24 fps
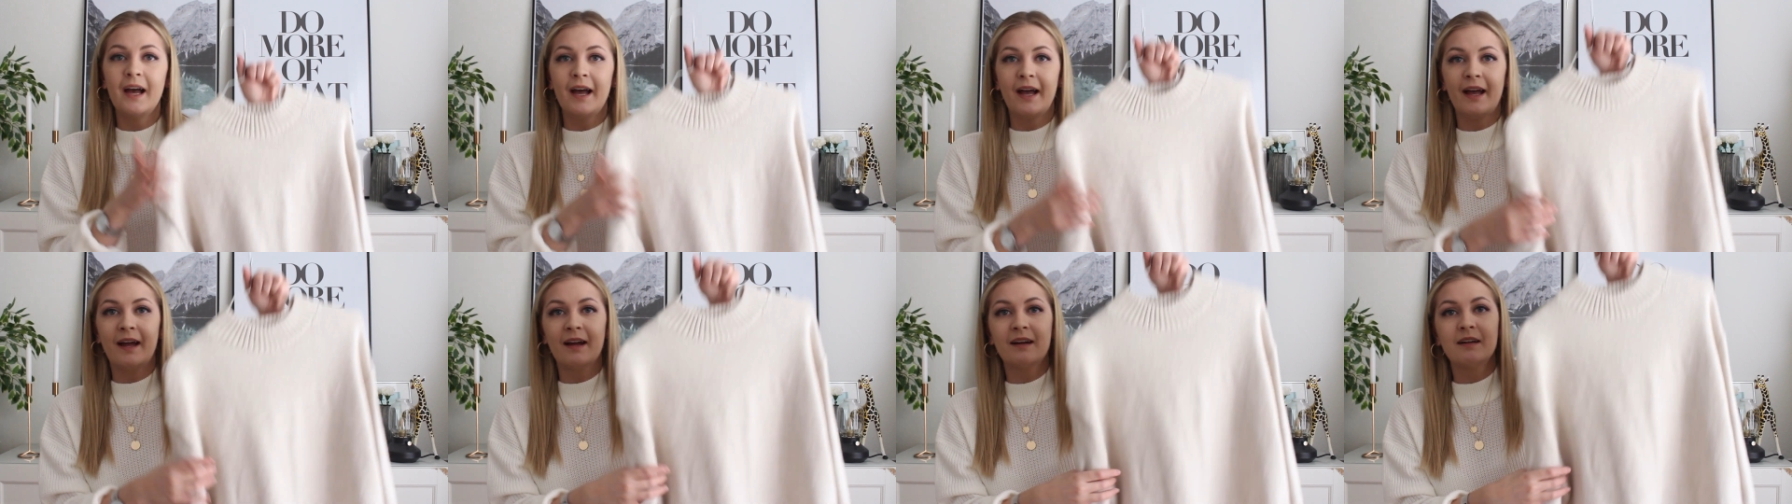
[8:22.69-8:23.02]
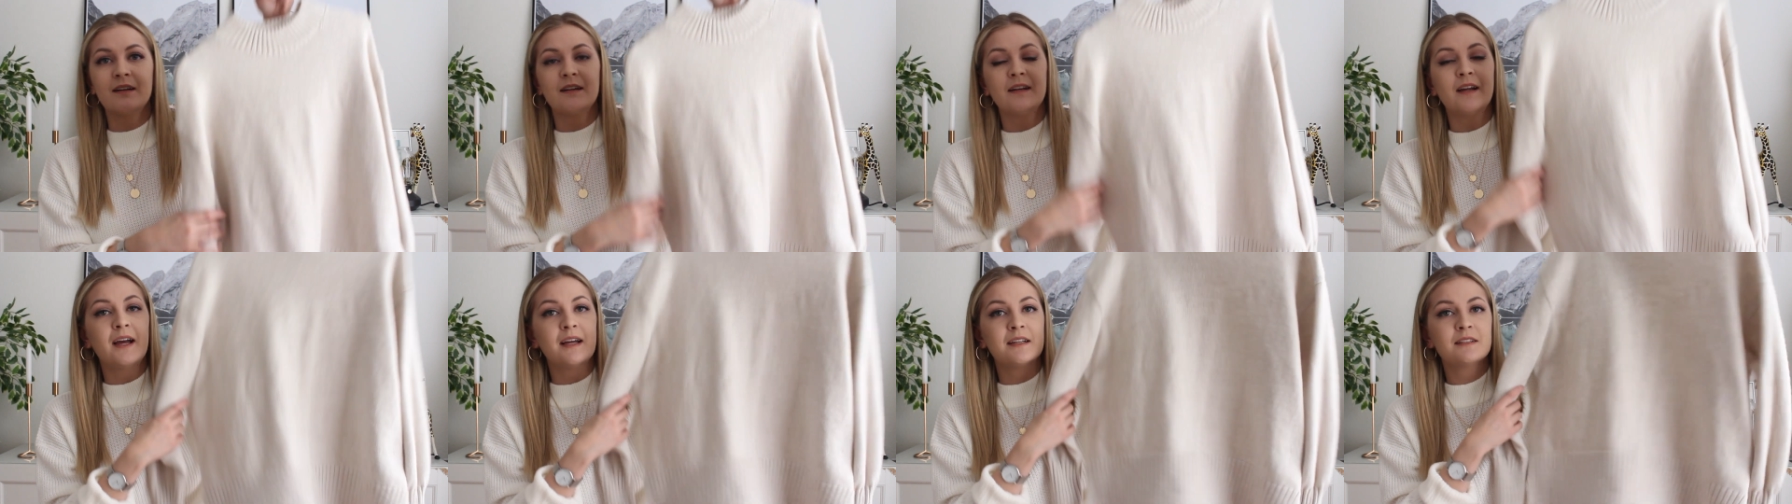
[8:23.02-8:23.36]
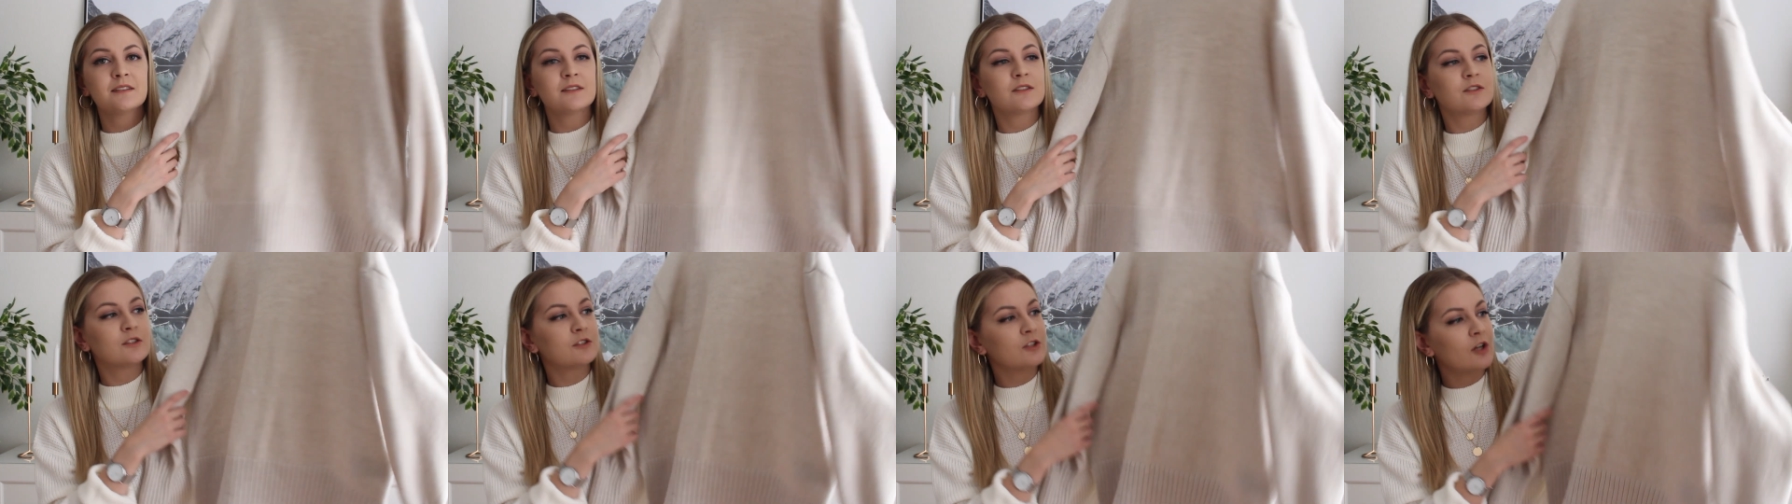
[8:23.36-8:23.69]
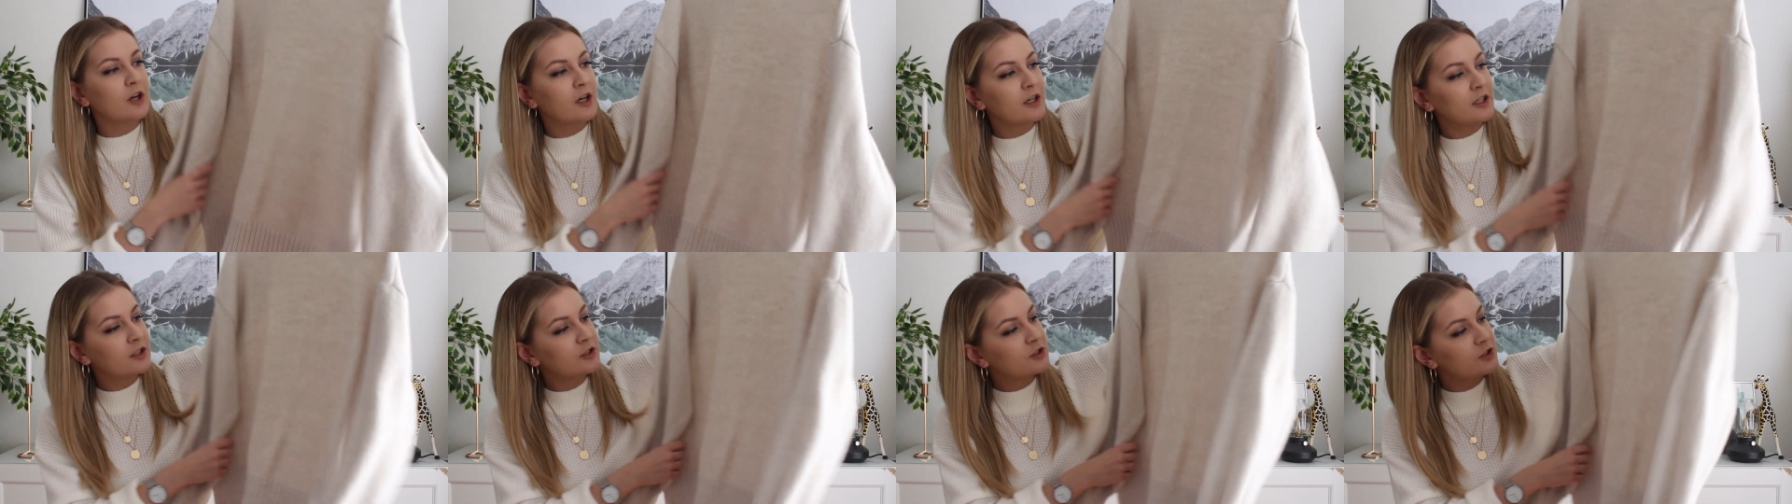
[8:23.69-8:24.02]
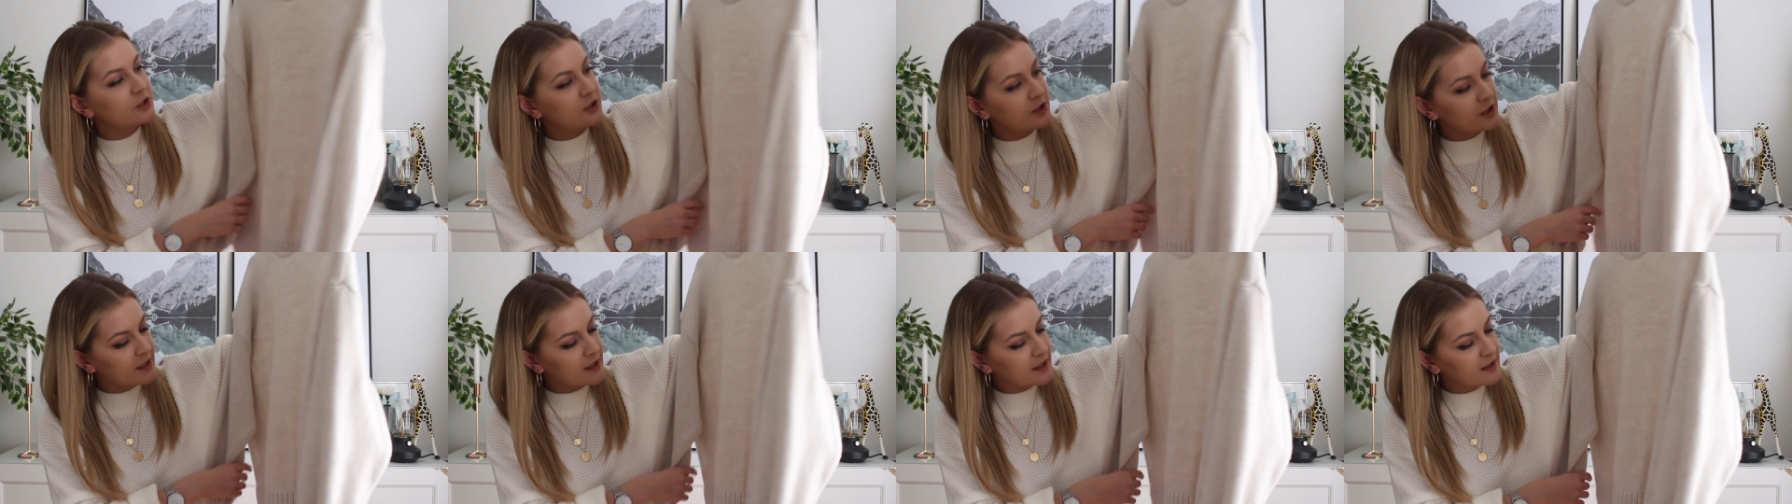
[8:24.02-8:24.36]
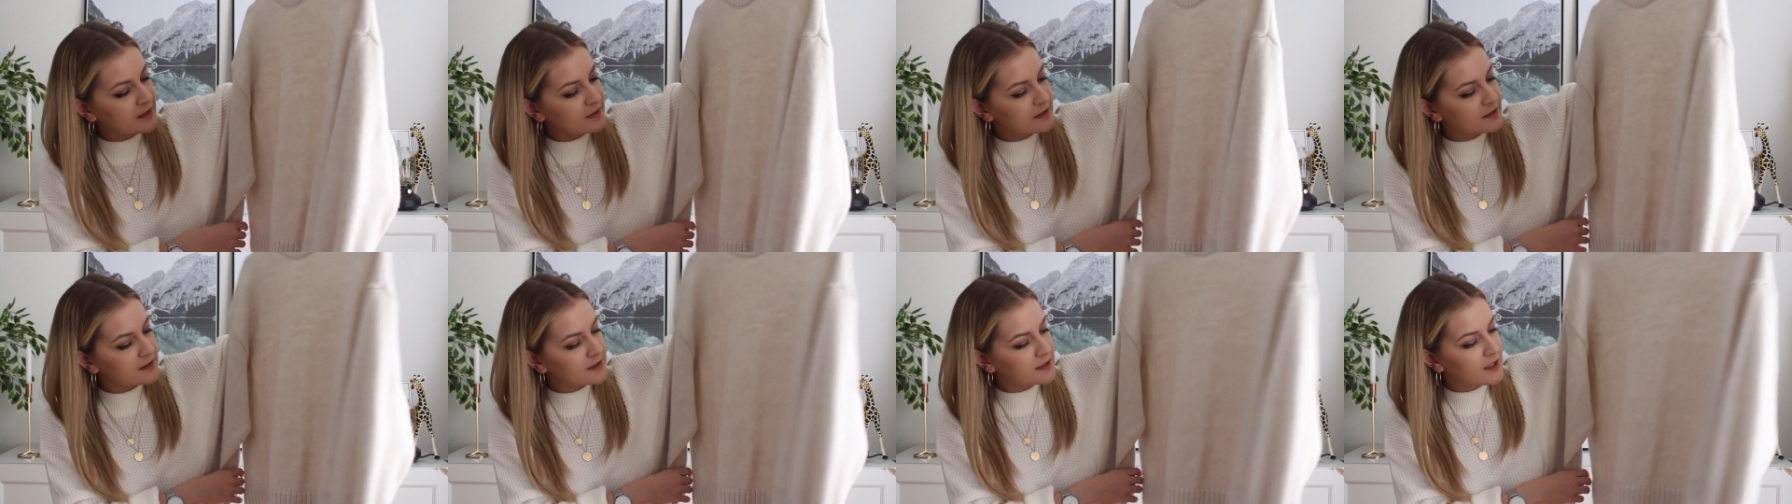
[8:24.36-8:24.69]
and nice dark
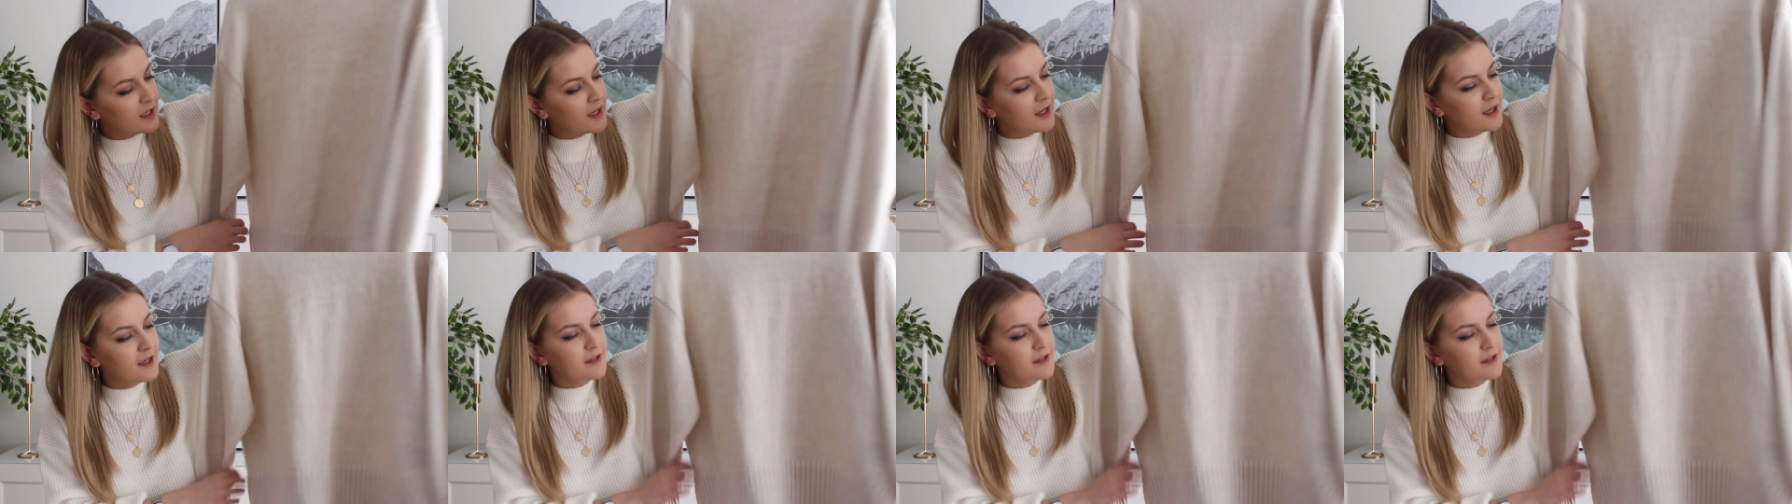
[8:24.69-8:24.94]
jeans.